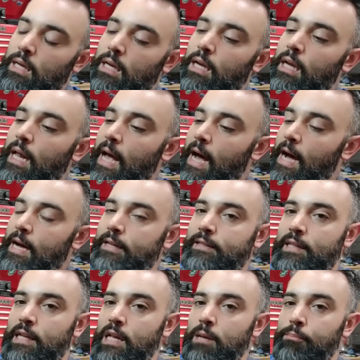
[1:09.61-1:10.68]
It
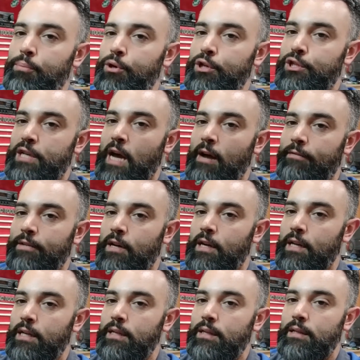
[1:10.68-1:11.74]
has an input shaft on
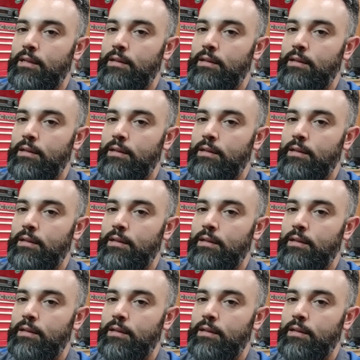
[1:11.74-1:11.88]
it